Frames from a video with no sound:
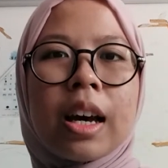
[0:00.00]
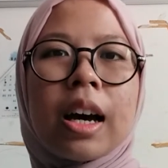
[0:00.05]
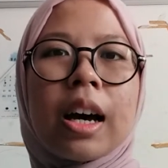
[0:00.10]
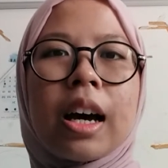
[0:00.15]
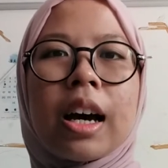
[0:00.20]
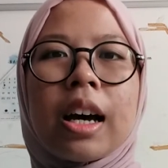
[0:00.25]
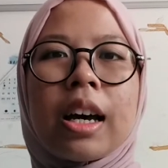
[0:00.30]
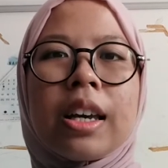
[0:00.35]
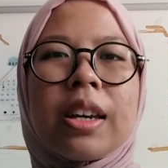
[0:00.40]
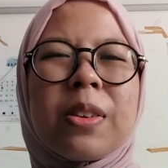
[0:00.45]

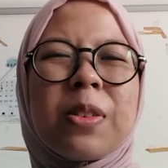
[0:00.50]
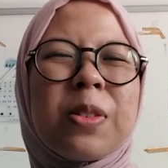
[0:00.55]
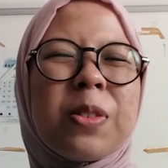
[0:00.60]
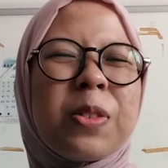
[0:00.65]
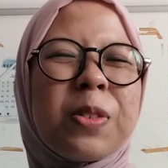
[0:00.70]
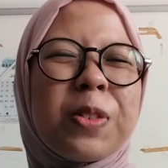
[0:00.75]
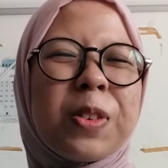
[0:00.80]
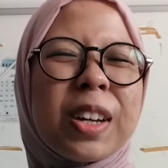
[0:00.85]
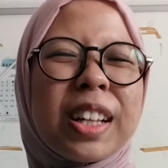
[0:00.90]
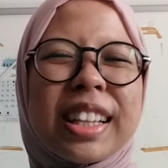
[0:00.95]
I
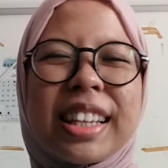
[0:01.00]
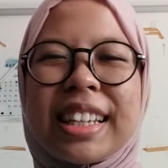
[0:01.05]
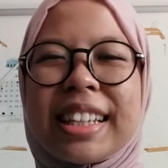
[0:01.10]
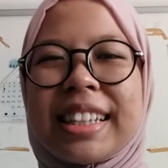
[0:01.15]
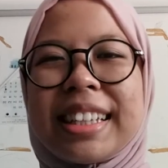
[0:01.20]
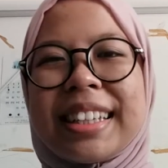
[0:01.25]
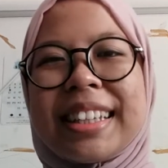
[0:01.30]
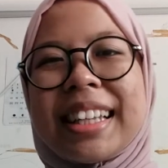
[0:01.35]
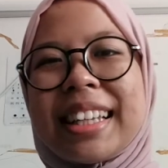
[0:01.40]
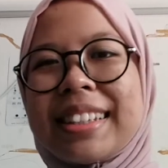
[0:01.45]
really
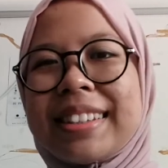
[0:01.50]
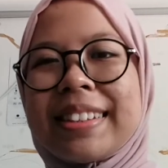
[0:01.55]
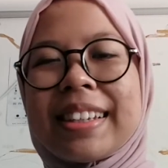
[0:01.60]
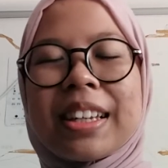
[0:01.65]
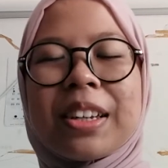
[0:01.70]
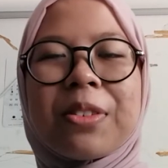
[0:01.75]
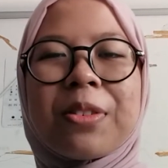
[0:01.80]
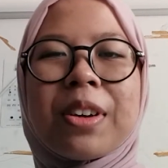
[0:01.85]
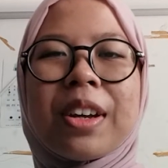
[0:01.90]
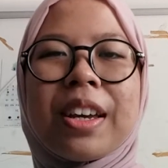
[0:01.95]

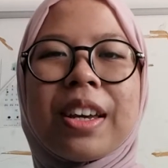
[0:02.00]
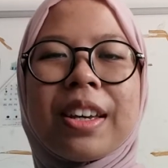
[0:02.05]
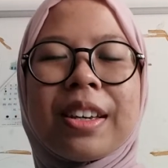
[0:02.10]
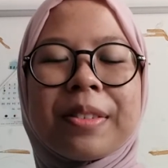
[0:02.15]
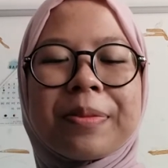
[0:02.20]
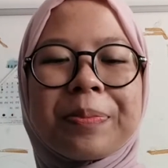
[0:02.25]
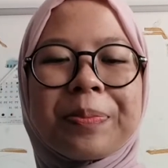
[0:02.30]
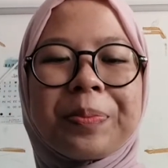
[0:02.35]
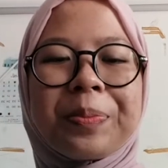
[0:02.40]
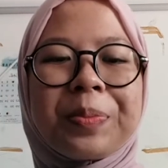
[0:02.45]
disagree.